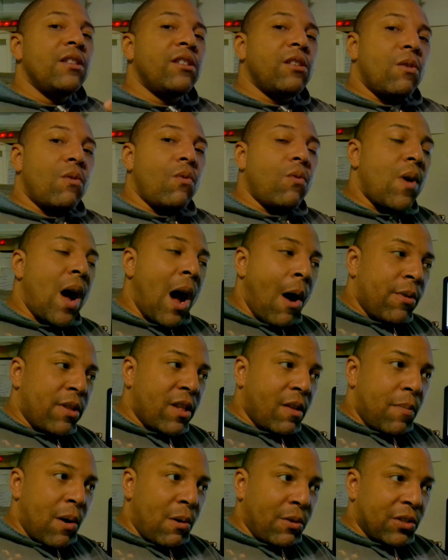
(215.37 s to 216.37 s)
to how
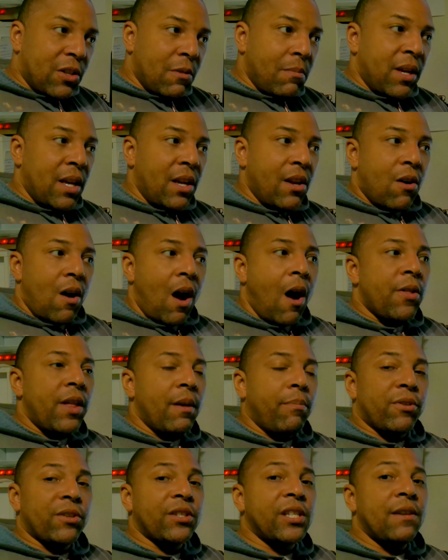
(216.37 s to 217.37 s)
it's supposed to be or how they
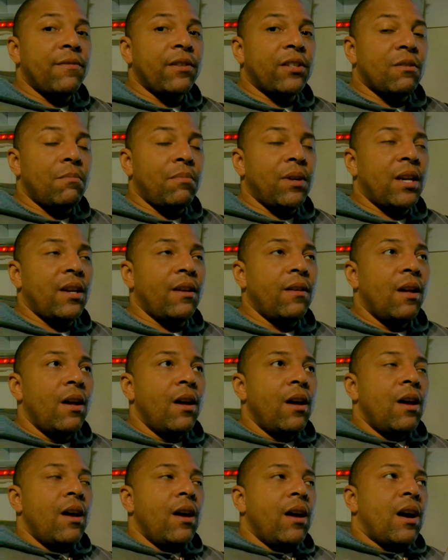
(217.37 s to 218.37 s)
perceive it to be,
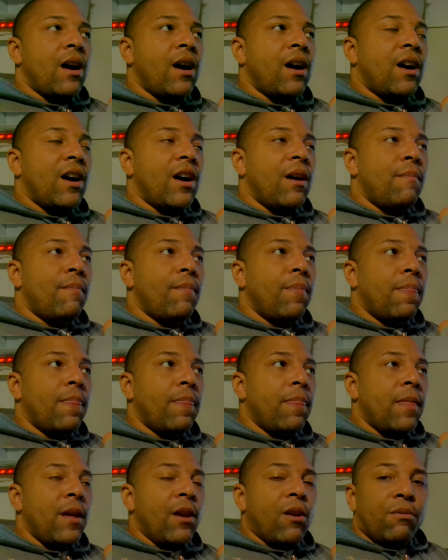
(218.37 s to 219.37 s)
um,
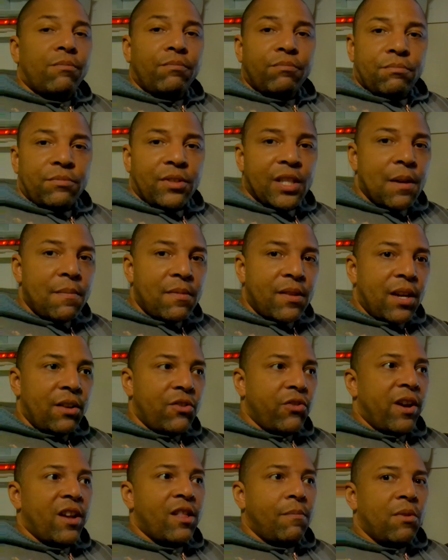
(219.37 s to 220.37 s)
you know, same as they
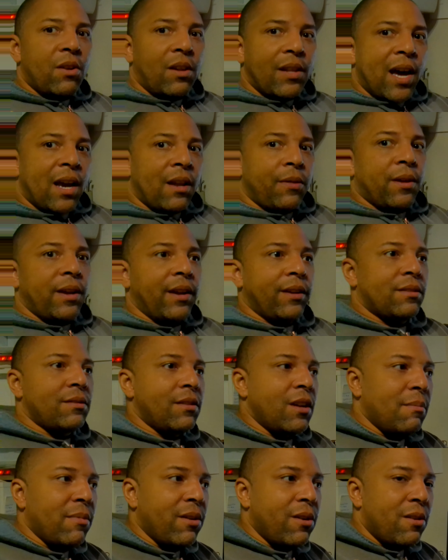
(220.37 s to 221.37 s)
transmute a lot of things,
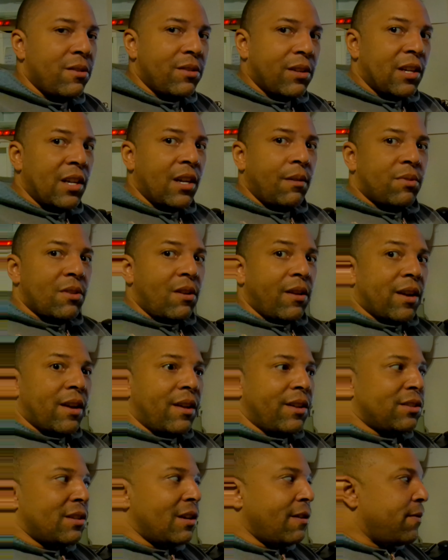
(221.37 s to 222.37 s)
numbers, names, all that
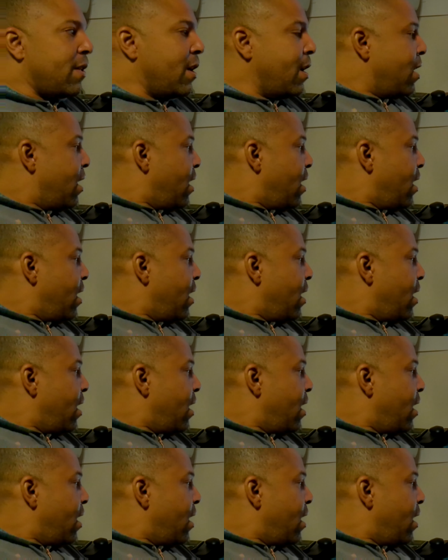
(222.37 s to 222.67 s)
kind of stuff.